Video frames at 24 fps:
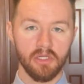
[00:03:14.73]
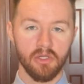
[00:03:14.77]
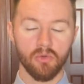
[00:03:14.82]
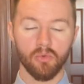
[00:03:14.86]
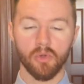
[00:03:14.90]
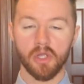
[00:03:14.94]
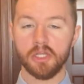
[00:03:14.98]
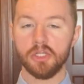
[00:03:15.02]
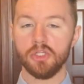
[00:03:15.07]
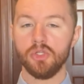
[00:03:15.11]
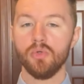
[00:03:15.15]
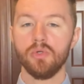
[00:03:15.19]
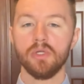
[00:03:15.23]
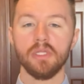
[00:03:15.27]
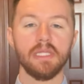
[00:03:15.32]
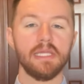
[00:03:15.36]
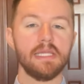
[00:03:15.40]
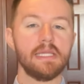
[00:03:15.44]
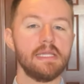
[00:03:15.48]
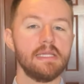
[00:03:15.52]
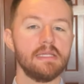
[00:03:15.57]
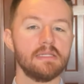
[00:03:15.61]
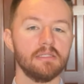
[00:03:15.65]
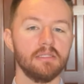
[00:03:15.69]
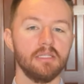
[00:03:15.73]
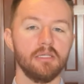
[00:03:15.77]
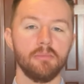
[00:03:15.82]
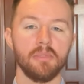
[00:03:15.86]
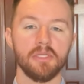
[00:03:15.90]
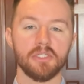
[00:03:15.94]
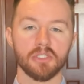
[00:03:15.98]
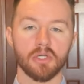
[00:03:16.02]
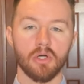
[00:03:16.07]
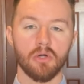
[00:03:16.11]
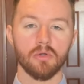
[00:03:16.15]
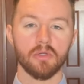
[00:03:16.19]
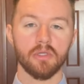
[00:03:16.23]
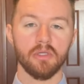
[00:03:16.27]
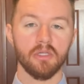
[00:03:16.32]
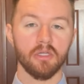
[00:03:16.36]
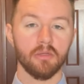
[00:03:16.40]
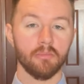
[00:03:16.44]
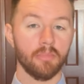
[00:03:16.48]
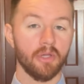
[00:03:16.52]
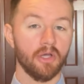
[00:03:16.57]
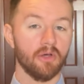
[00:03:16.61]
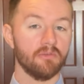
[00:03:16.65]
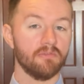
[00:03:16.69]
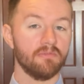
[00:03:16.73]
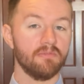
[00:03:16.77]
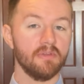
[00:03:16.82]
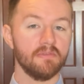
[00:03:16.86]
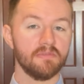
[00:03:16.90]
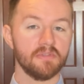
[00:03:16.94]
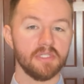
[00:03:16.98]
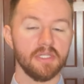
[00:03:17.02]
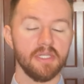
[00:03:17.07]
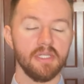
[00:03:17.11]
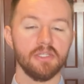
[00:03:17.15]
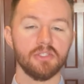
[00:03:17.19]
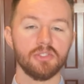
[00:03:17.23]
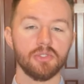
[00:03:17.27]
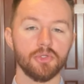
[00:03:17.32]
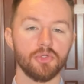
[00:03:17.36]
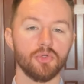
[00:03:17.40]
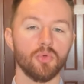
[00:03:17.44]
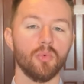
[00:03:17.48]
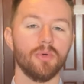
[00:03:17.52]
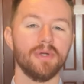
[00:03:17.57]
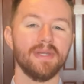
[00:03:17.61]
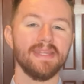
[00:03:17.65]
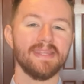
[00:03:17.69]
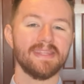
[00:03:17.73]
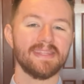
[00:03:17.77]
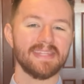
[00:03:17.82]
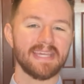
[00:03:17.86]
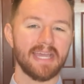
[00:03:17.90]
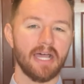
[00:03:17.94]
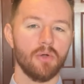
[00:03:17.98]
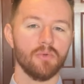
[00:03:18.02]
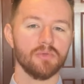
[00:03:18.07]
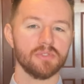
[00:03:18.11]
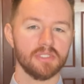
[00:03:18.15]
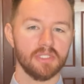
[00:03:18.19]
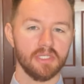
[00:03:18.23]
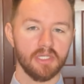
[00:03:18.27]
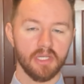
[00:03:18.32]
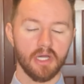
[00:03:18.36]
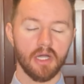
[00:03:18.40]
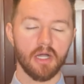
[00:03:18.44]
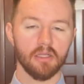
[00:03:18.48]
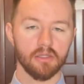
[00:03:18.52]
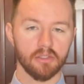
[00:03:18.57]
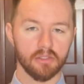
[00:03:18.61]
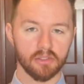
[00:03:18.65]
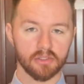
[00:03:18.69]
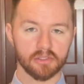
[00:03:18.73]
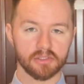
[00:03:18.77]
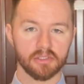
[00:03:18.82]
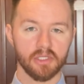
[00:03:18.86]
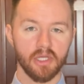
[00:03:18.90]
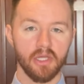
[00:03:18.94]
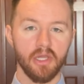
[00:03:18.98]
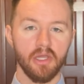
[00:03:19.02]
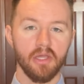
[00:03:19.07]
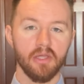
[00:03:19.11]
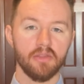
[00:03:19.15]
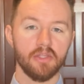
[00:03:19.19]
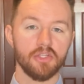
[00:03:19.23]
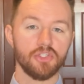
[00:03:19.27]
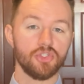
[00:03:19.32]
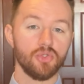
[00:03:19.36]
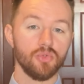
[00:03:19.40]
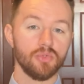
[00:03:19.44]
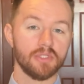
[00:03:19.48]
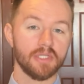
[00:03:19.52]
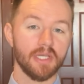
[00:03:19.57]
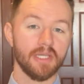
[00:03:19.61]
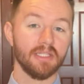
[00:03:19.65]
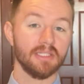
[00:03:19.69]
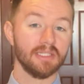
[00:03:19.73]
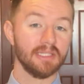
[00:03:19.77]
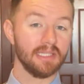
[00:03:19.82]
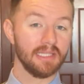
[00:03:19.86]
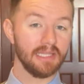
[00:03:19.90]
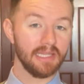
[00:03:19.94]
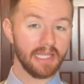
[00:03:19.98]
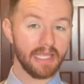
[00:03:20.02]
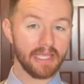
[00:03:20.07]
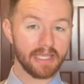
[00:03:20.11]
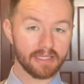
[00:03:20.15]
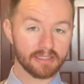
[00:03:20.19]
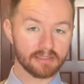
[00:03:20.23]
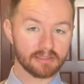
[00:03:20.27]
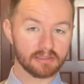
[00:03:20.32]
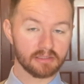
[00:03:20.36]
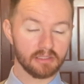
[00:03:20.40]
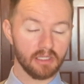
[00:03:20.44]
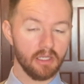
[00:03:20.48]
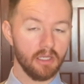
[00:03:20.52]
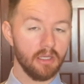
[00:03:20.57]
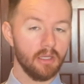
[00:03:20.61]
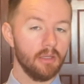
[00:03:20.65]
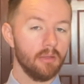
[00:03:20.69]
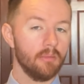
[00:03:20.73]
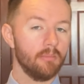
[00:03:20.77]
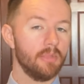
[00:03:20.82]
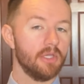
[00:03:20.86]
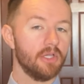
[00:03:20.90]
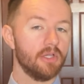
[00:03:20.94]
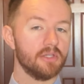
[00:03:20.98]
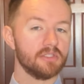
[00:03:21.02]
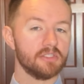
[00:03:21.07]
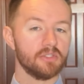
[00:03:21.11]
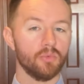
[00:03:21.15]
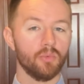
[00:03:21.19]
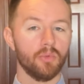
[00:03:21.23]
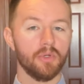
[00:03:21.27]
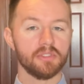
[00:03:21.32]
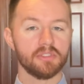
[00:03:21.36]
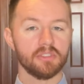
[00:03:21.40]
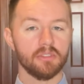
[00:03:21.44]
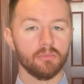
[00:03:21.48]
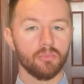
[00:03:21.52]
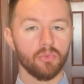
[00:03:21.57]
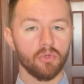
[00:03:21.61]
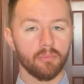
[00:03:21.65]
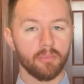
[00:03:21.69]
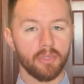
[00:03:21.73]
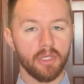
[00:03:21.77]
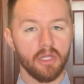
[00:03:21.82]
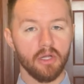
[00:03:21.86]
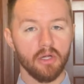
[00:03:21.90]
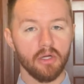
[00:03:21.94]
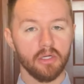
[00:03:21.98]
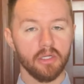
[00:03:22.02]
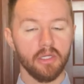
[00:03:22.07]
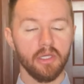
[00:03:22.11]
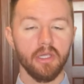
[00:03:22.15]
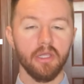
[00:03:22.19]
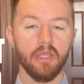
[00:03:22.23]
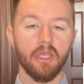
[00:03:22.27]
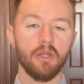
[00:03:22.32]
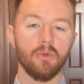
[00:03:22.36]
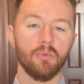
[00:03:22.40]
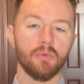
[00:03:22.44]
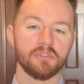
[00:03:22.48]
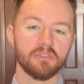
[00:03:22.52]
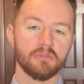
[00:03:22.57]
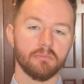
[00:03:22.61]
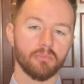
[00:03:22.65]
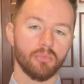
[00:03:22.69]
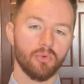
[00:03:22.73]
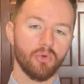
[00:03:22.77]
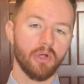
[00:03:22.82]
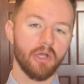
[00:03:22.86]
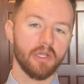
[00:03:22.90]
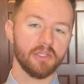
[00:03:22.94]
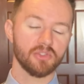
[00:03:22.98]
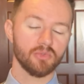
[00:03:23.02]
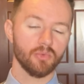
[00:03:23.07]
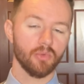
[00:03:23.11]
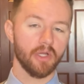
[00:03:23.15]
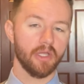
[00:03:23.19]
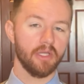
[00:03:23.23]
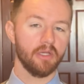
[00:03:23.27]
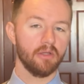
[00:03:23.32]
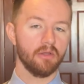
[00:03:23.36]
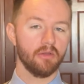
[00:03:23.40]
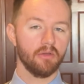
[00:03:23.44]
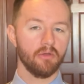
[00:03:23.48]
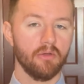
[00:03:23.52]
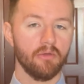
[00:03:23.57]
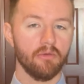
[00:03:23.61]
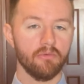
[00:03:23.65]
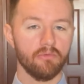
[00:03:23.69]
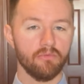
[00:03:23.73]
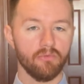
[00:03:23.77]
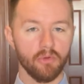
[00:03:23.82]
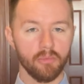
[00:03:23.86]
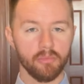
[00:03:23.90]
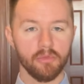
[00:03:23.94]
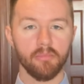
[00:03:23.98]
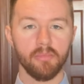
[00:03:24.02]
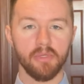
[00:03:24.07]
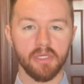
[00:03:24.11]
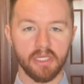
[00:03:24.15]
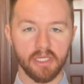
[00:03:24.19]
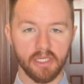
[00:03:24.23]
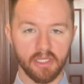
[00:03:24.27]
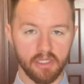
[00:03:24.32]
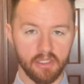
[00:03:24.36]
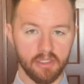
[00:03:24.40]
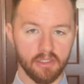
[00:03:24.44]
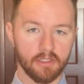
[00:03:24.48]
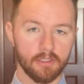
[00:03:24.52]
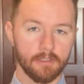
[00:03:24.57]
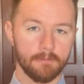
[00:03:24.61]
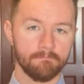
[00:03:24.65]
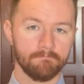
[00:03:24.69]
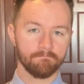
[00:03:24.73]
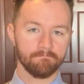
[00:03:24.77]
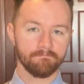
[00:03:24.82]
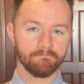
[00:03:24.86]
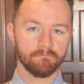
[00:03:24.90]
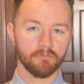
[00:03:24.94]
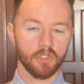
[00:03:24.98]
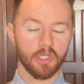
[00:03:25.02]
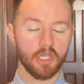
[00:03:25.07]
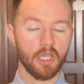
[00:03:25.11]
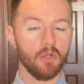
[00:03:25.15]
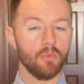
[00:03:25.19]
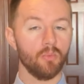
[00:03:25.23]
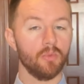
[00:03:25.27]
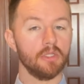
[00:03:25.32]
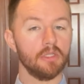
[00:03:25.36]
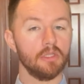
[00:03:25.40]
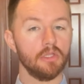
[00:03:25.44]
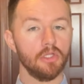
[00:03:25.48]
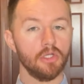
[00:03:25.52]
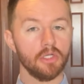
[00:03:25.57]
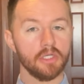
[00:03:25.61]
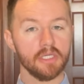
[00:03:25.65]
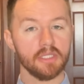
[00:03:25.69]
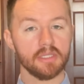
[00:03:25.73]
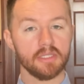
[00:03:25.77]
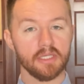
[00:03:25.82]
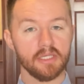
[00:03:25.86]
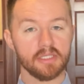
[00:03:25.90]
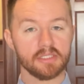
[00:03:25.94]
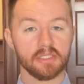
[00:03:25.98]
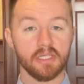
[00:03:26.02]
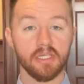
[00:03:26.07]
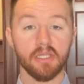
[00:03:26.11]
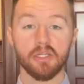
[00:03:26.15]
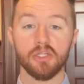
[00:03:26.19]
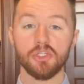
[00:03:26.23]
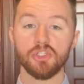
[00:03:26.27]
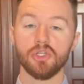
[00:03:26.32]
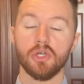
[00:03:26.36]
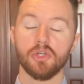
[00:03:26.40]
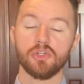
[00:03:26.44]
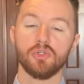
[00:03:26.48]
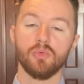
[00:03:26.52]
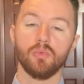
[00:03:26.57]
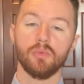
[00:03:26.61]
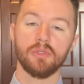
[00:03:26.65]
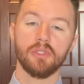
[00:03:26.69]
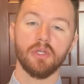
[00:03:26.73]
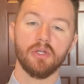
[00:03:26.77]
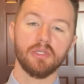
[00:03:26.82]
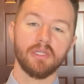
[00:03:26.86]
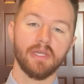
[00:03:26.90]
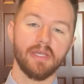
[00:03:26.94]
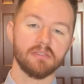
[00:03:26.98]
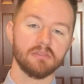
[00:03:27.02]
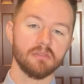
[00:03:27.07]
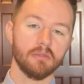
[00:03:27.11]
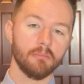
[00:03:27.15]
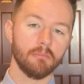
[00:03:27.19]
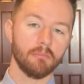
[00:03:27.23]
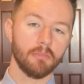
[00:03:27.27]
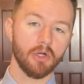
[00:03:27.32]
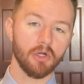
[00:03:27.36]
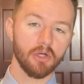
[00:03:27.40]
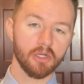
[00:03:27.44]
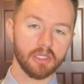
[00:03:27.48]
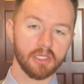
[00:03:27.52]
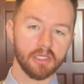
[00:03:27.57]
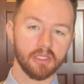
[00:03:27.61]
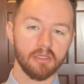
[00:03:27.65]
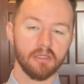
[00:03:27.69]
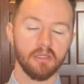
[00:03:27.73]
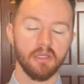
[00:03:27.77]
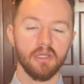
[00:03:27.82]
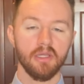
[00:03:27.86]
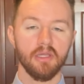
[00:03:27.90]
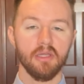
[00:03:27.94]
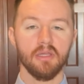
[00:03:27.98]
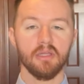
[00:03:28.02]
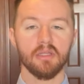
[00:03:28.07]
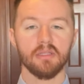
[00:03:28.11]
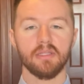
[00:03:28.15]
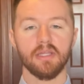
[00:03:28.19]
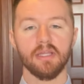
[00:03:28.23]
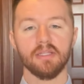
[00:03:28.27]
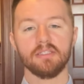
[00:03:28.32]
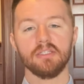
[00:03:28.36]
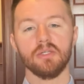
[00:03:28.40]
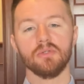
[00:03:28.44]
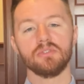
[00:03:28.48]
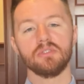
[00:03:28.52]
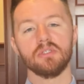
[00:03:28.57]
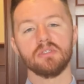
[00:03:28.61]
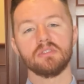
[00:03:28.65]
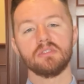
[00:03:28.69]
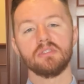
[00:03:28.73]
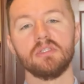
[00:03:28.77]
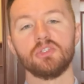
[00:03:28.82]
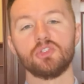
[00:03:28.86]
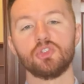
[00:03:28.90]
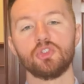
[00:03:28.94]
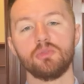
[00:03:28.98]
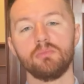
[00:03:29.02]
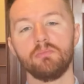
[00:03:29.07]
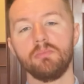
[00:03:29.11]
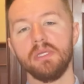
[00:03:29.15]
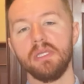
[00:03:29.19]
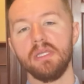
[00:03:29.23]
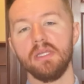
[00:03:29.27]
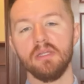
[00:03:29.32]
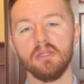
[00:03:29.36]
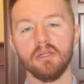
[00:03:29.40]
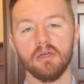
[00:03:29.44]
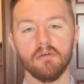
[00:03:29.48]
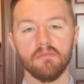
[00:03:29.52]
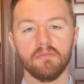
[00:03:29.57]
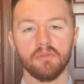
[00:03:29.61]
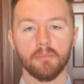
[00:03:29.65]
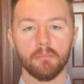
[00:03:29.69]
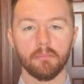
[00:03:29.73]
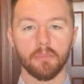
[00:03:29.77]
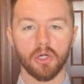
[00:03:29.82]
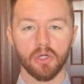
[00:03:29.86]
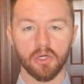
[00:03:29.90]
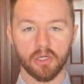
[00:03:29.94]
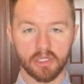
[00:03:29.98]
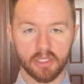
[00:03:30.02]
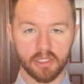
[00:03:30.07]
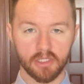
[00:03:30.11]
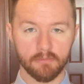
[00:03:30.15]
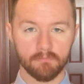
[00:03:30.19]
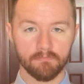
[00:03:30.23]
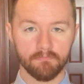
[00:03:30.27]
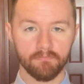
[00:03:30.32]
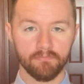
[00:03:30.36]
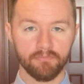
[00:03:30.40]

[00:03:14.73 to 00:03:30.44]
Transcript: right? You could easily be talking about $15,000 to $20,000 that you take less because it wasn't prepared and it wasn't priced right from the beginning. Okay, we look at this in conjunction with our days on market. That tells us the speed of the market.